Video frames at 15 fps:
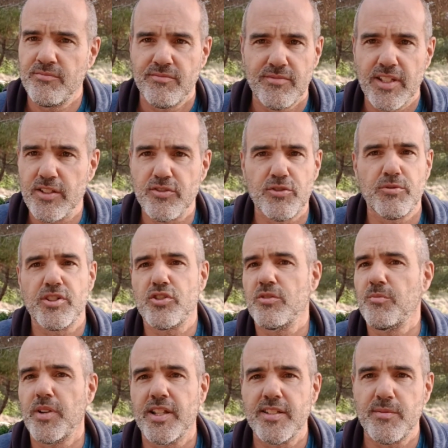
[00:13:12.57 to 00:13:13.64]
illustration
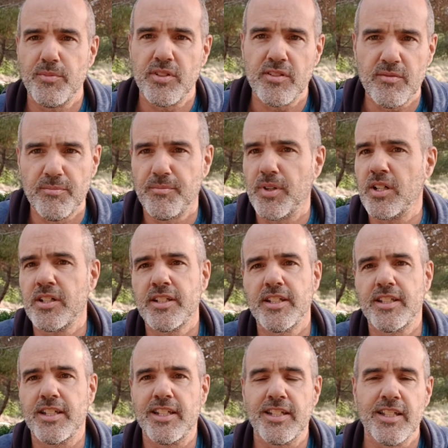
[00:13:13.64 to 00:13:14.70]
placement,
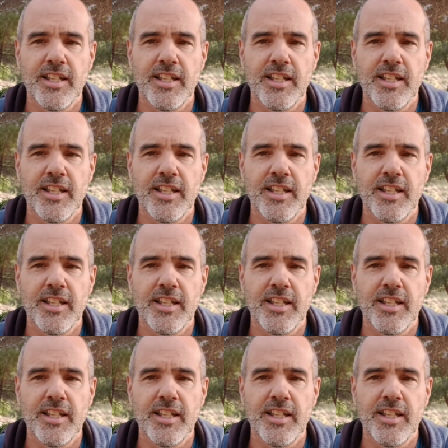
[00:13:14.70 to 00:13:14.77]
marketing,